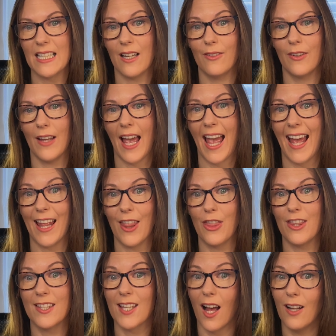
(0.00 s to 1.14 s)
of
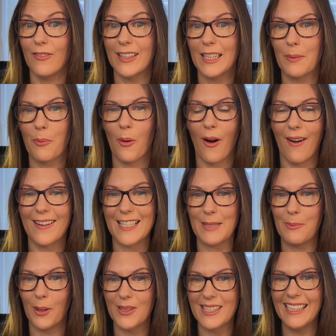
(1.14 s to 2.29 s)
solving the priority
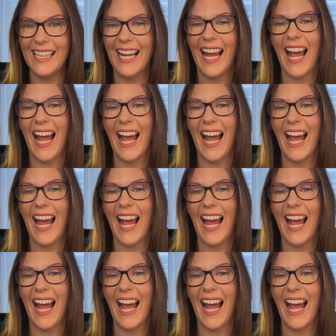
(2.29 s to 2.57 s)
puzzle,